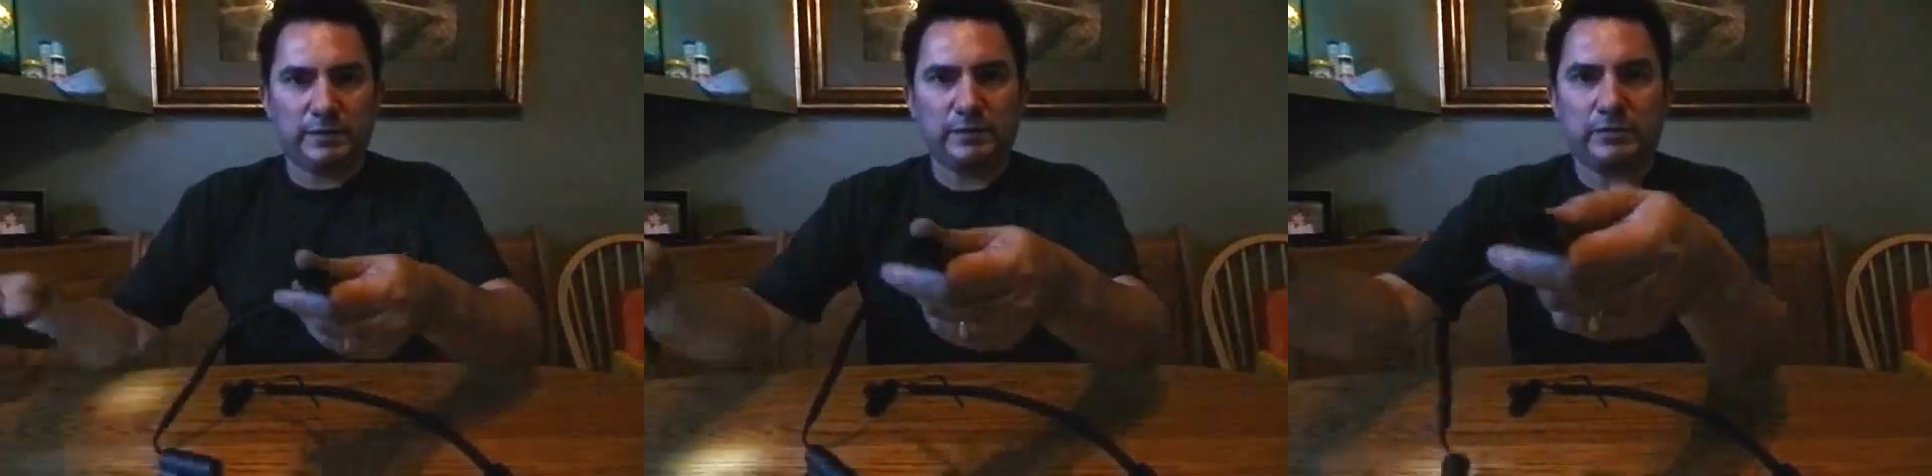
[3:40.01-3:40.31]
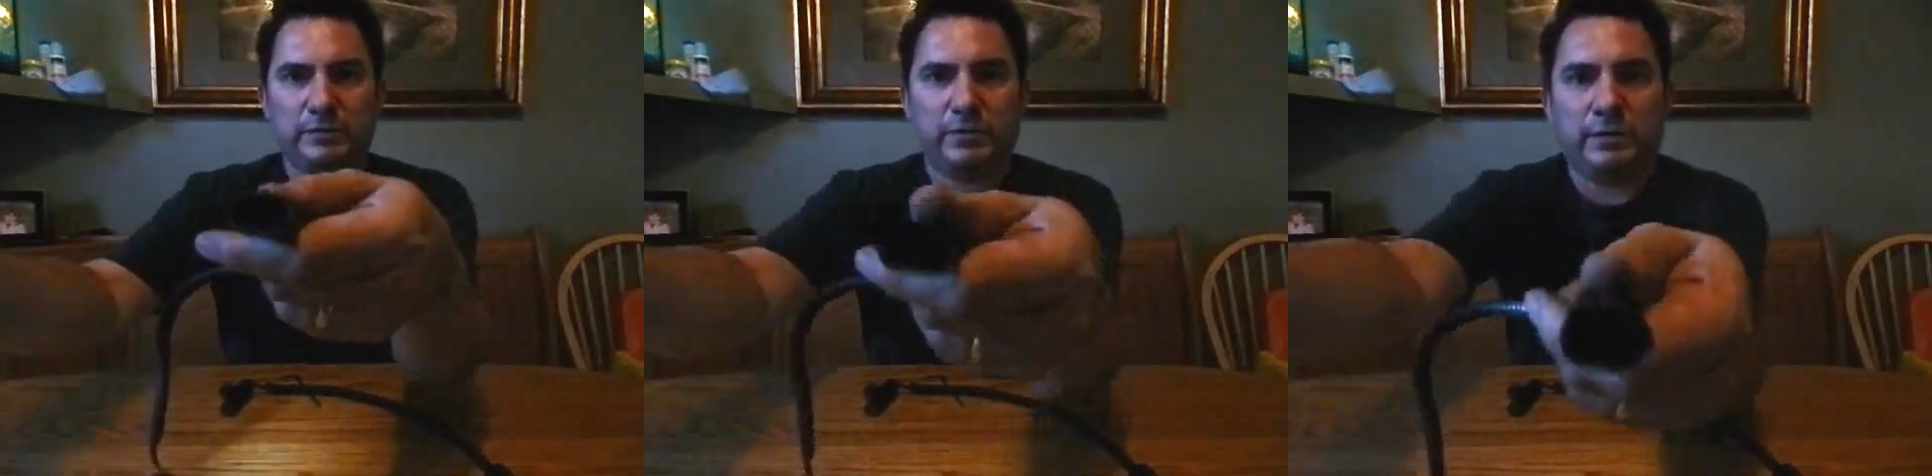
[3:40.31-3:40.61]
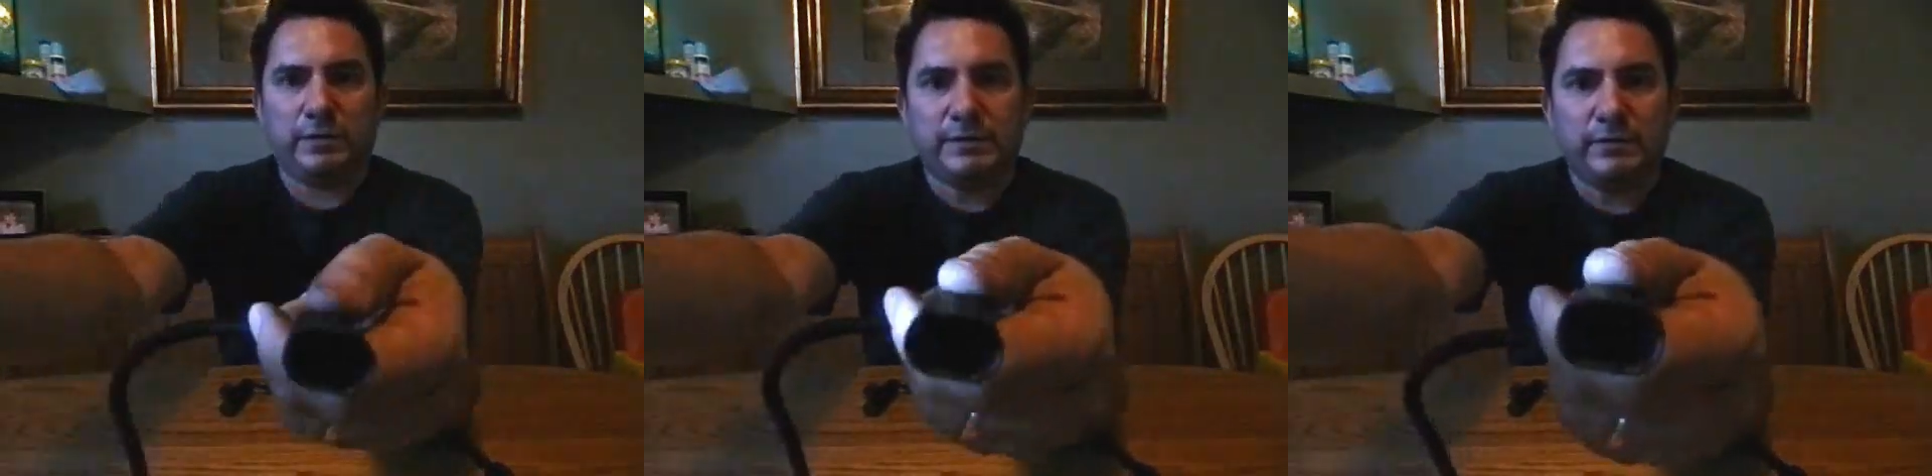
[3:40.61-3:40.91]
sensor.
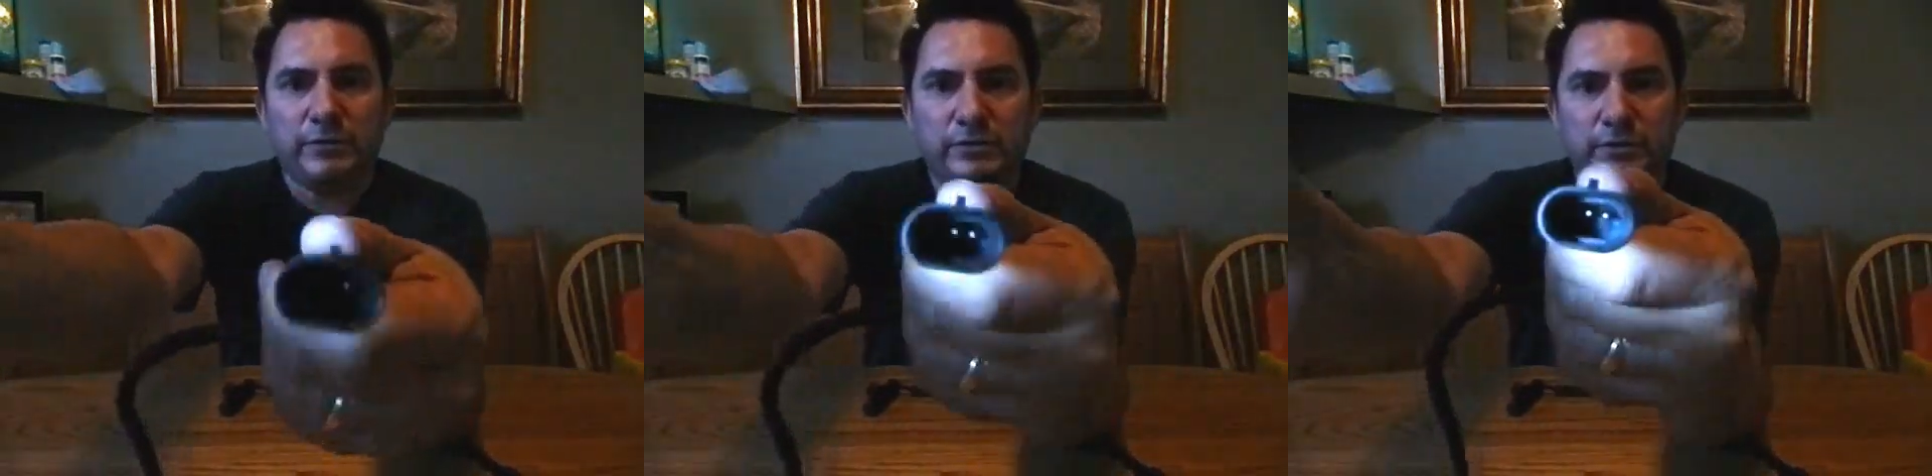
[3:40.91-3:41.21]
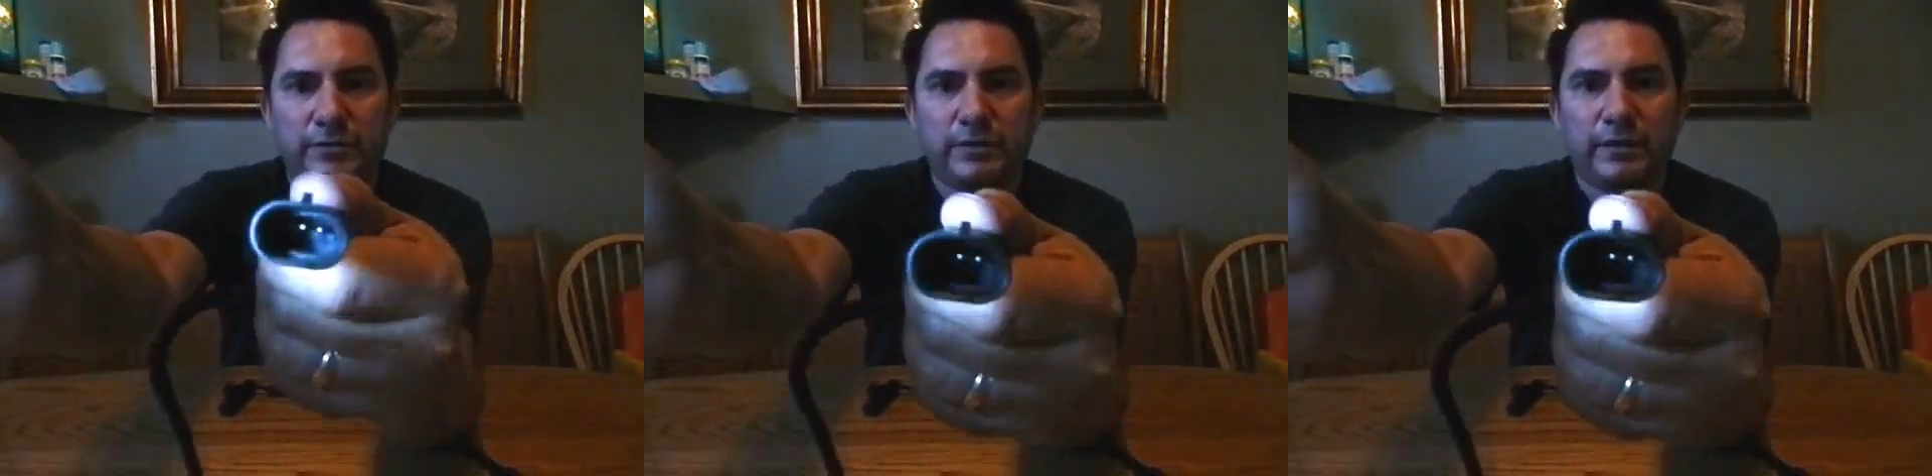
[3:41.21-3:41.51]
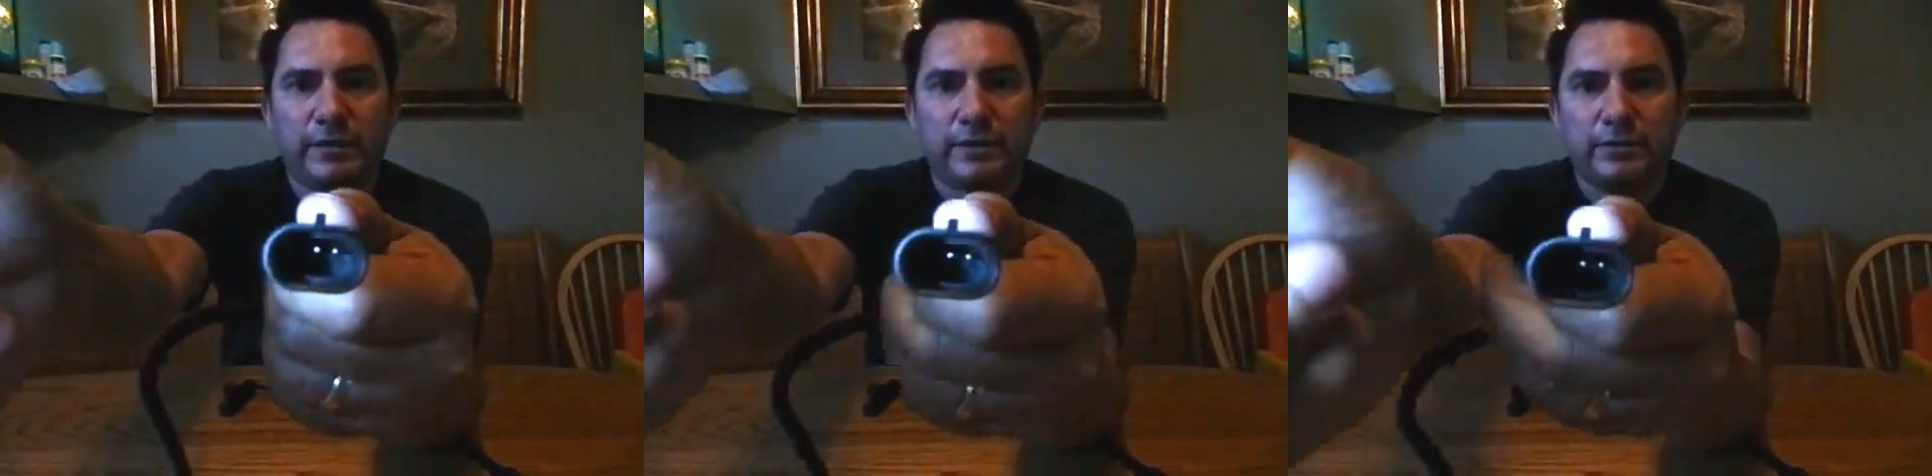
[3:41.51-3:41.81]
Let's see if we can show you the
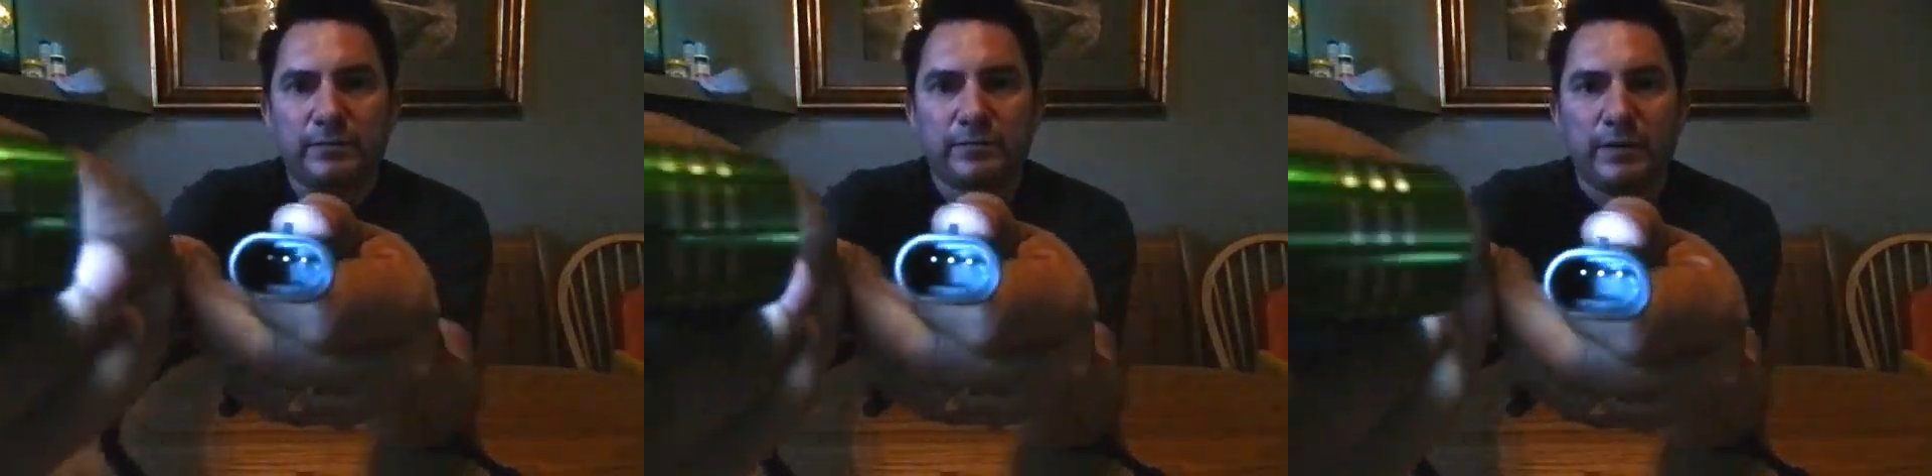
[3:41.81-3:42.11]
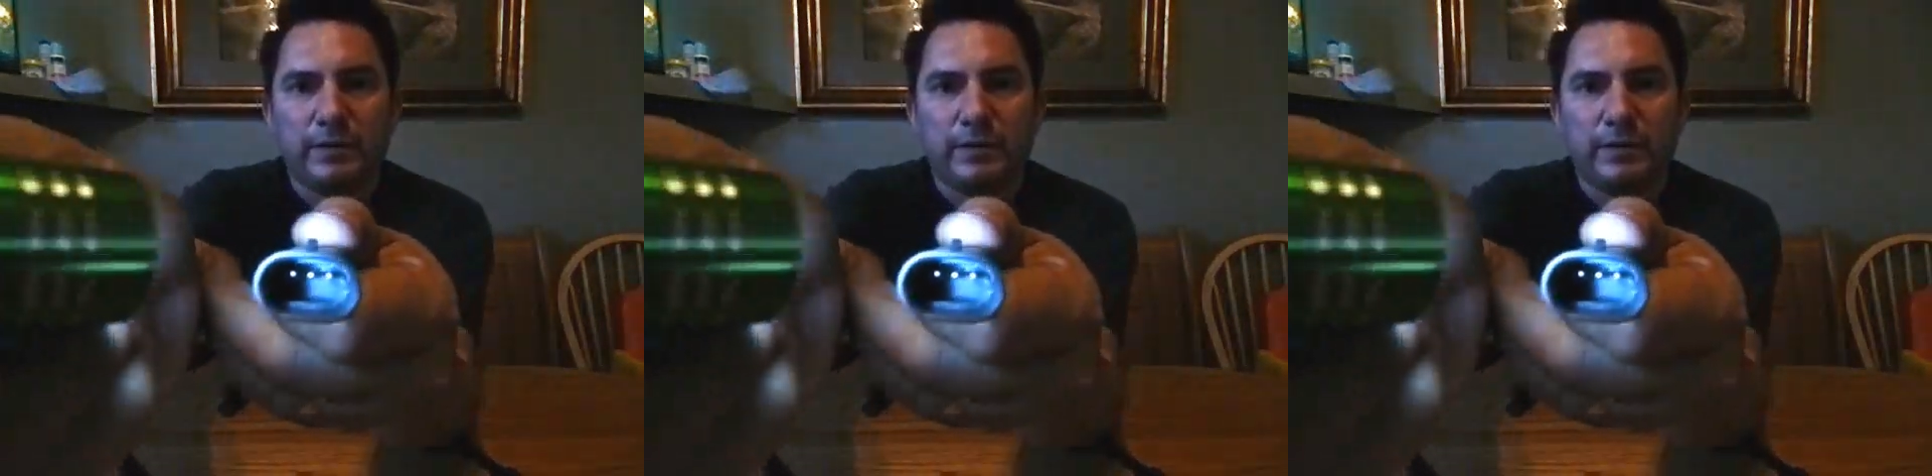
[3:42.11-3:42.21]
connector.